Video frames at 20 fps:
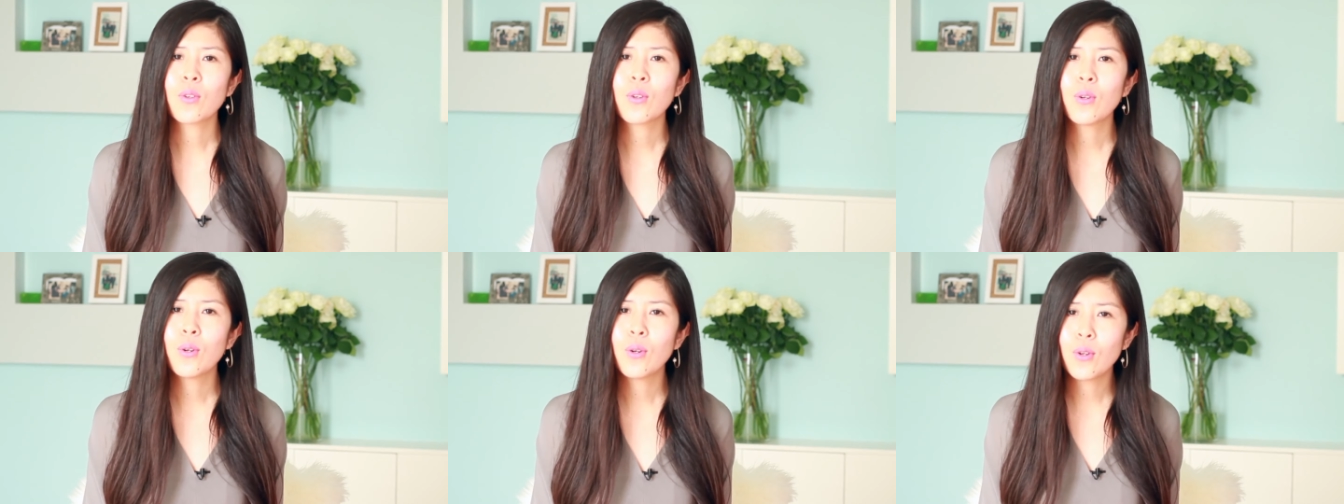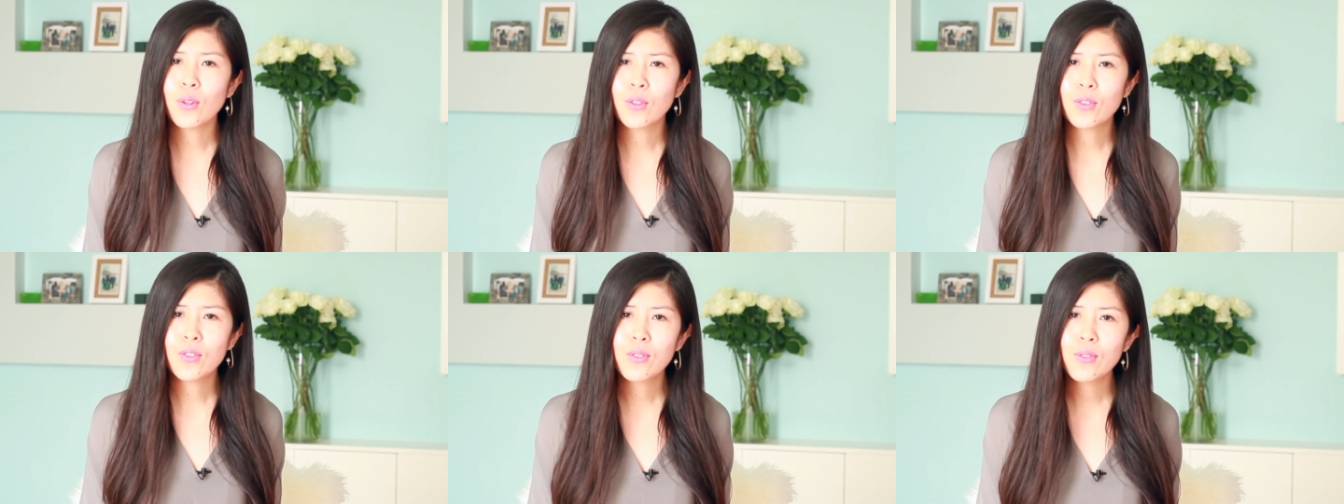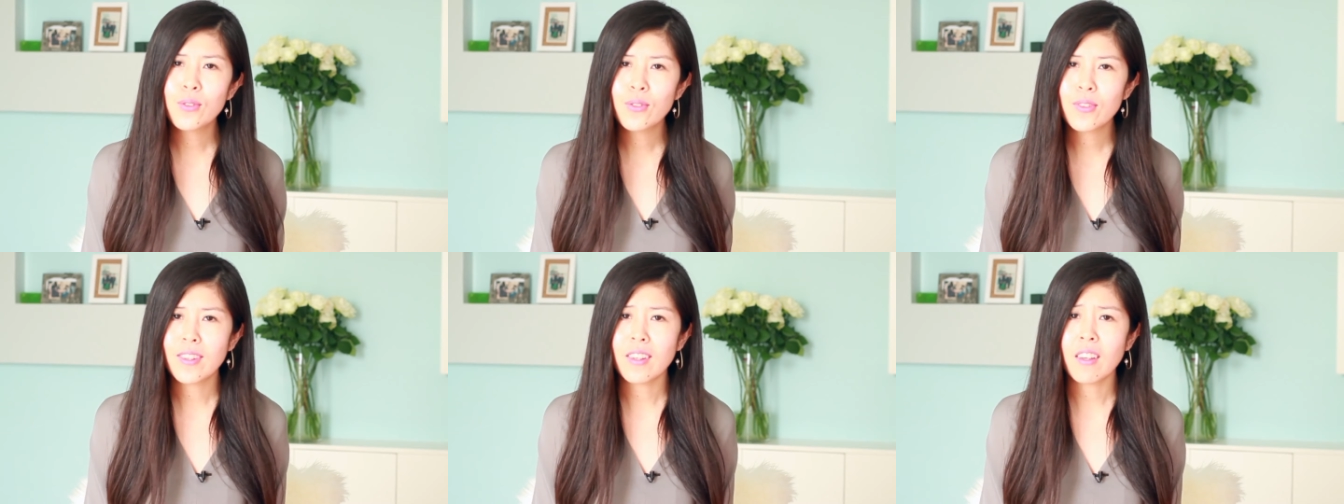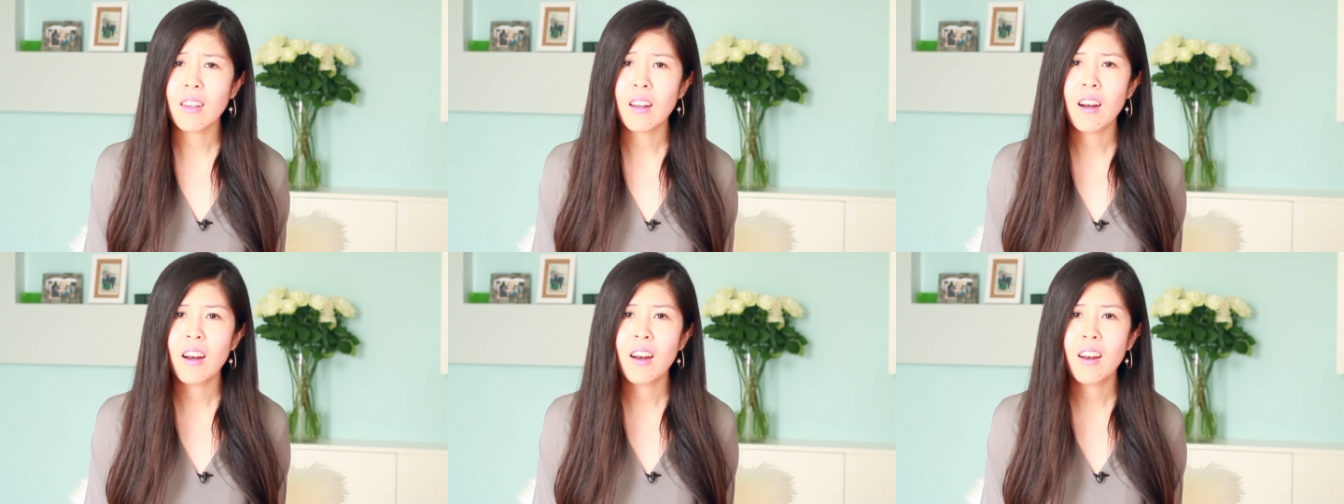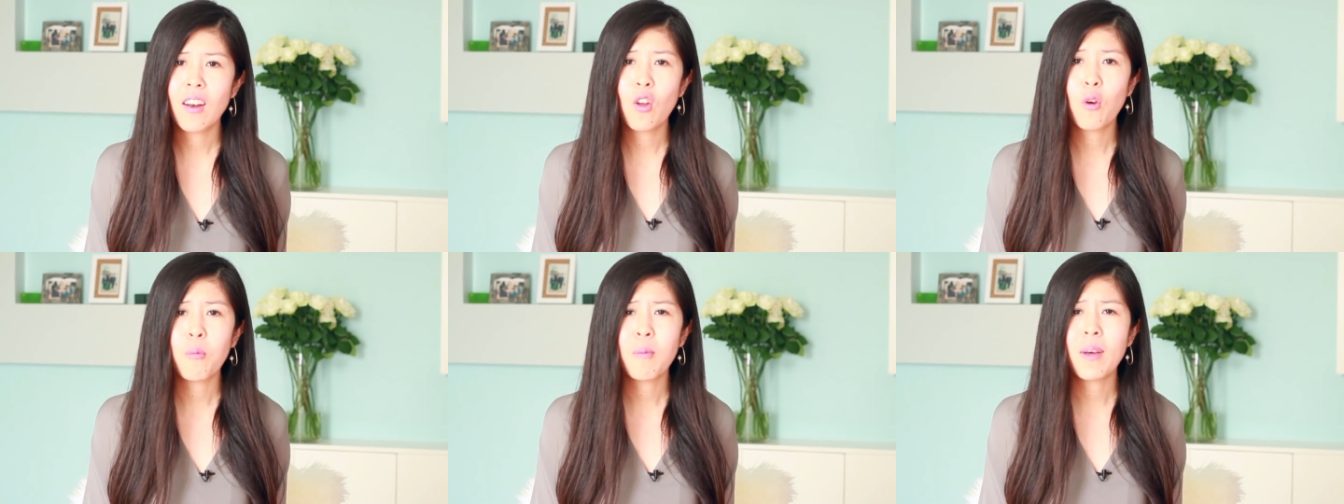core truth here.
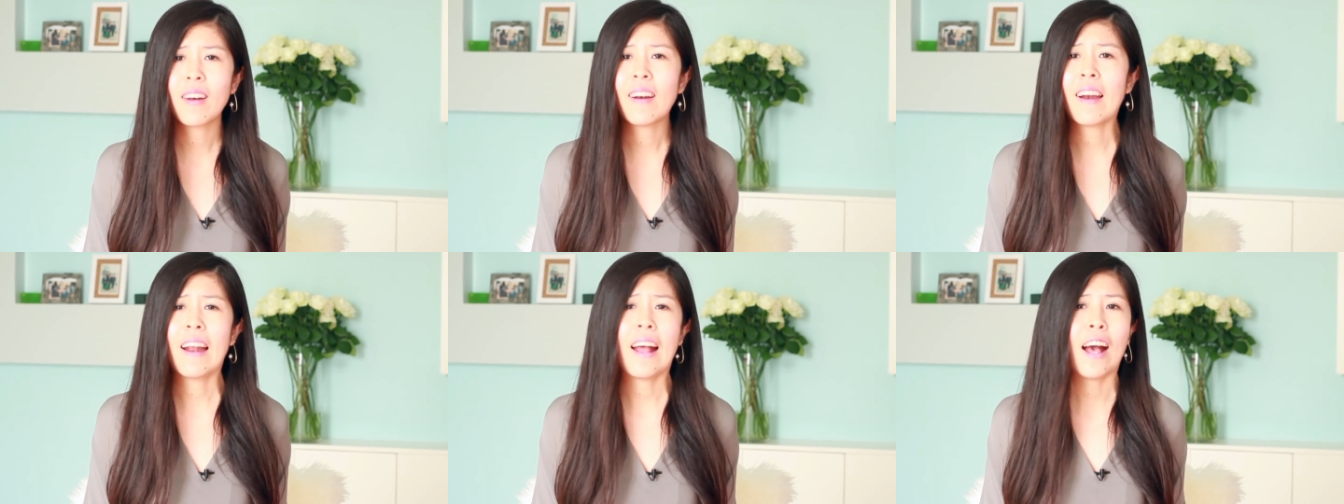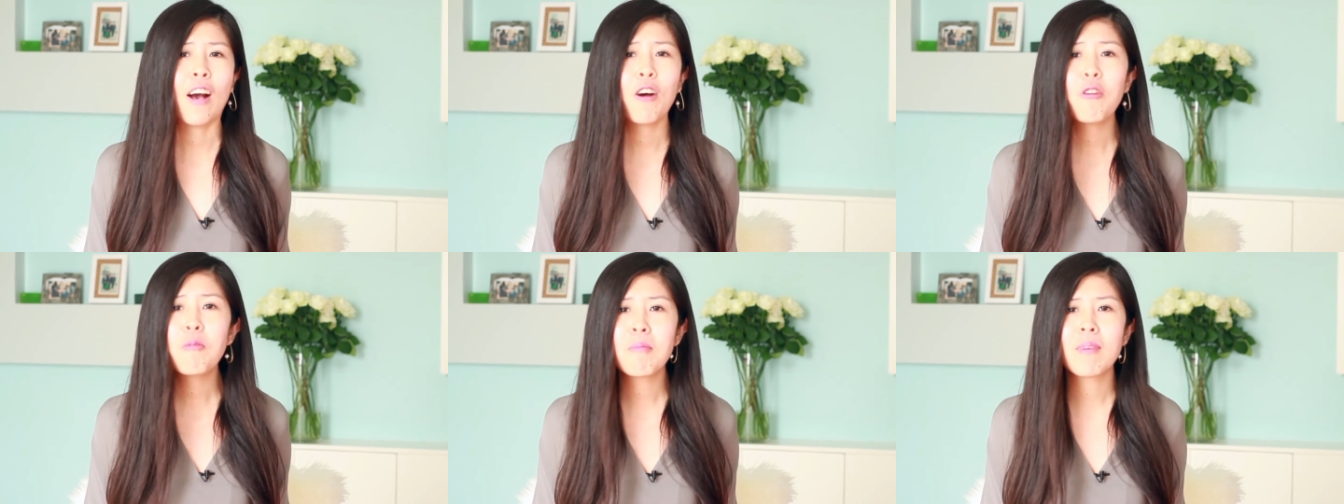No matter how